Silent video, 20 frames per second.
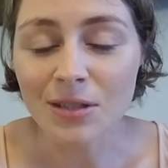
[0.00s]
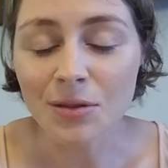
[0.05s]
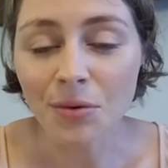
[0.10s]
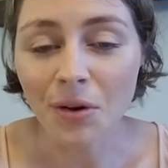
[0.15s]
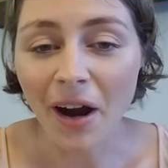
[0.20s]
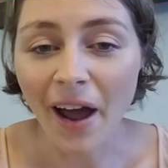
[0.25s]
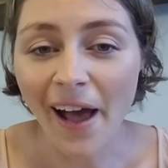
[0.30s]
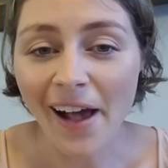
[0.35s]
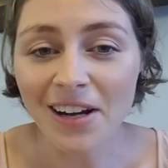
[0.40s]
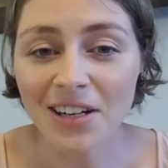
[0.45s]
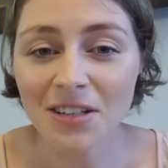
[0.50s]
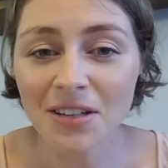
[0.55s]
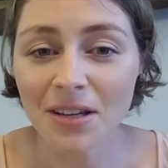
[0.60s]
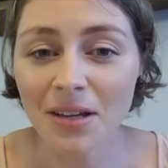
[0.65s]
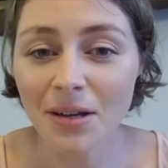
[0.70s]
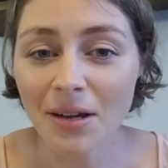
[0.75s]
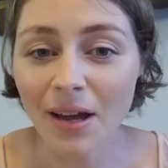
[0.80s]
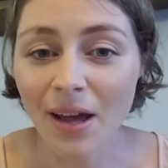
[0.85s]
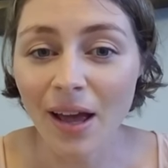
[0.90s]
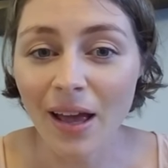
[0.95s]
we're
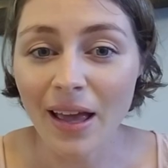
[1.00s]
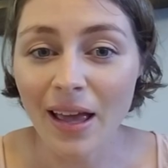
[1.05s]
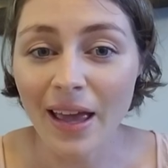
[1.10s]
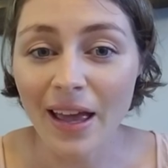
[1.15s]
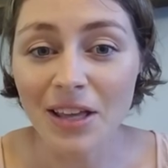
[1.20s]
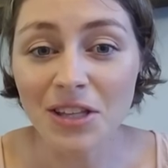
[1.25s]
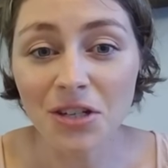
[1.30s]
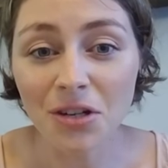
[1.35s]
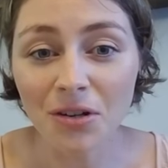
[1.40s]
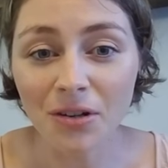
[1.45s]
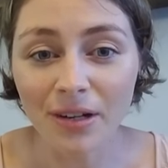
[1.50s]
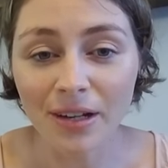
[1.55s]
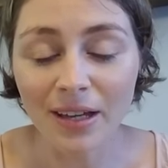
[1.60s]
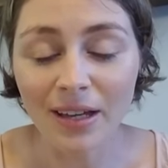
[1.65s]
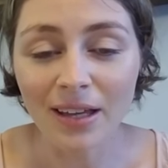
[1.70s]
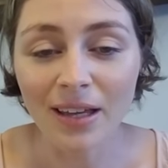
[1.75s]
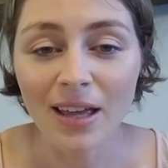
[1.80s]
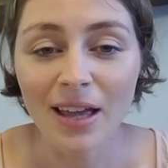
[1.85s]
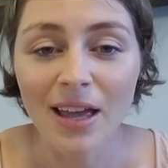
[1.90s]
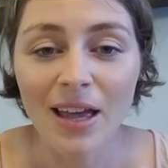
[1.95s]
actually
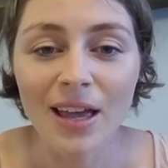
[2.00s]
entering